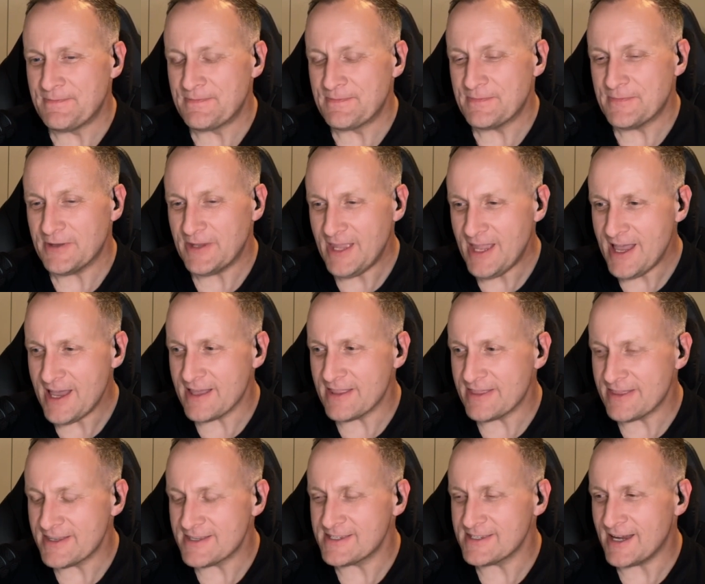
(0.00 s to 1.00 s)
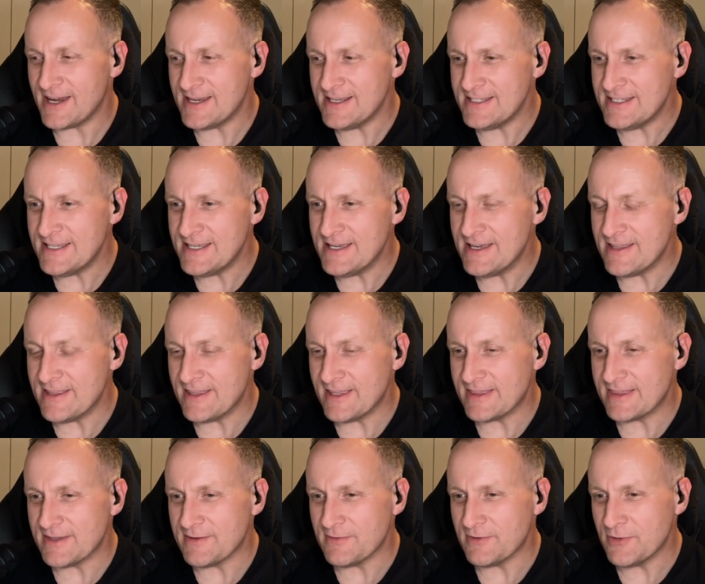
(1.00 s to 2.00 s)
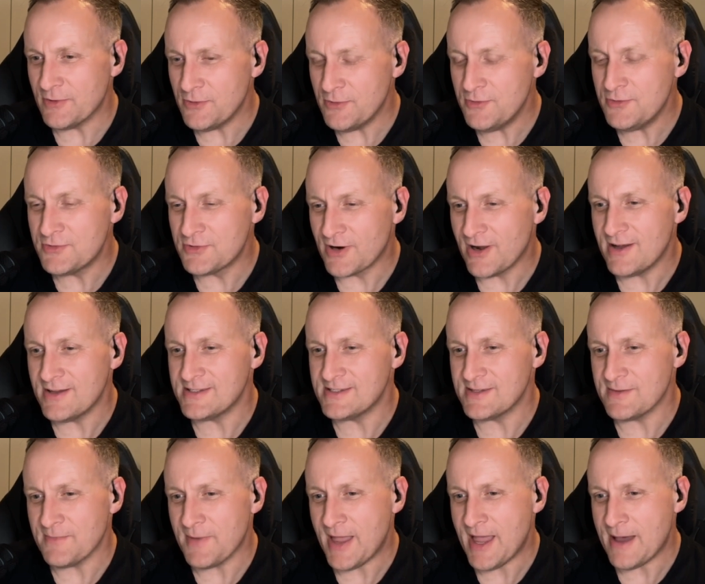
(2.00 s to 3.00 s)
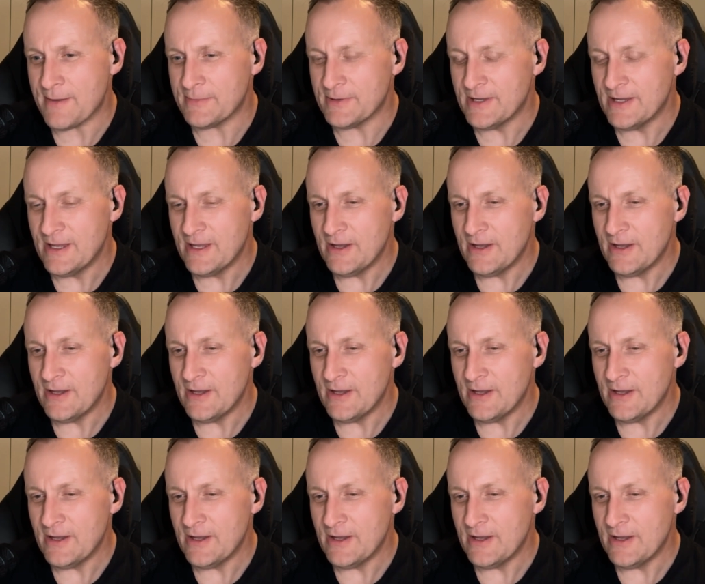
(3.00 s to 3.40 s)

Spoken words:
yeah, this idea that who draws the map.